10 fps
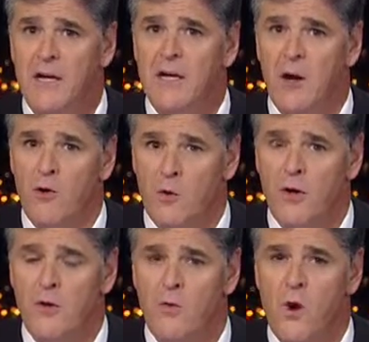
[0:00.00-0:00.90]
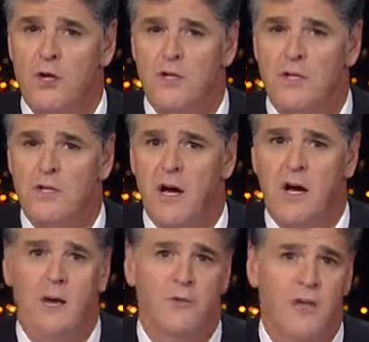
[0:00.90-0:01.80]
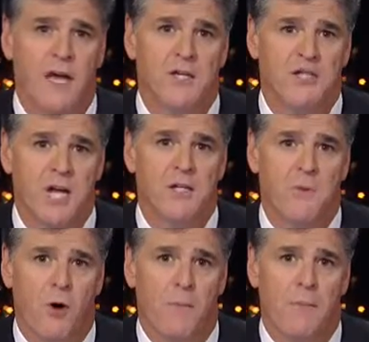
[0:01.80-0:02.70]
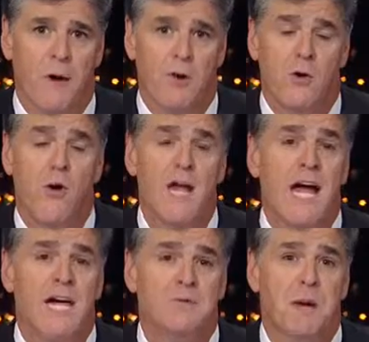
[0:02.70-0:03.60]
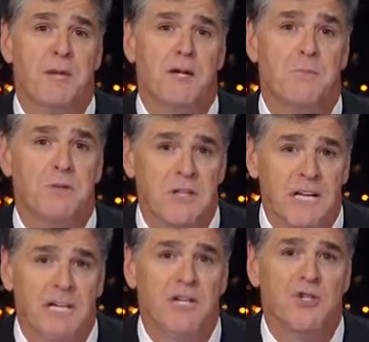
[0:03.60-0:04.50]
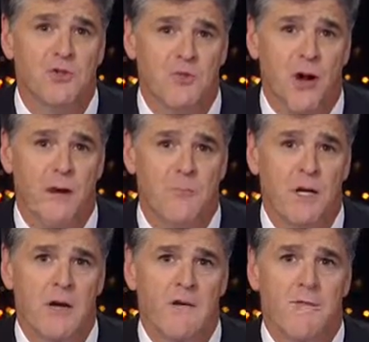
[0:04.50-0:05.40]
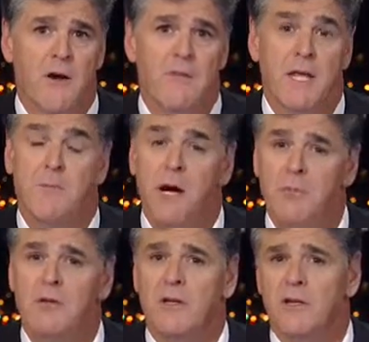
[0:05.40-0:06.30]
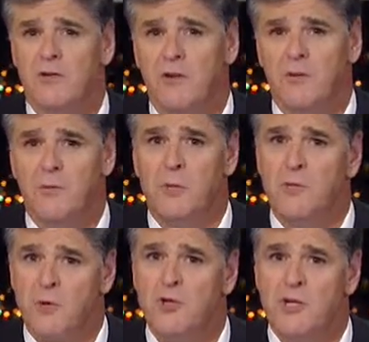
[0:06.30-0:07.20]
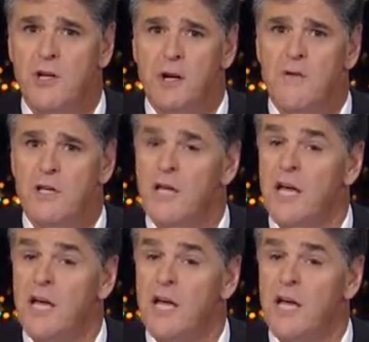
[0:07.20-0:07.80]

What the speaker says: Now, according to the Washington Times, a State Department memo has been completely scrubbed from the publicly accessible portion of the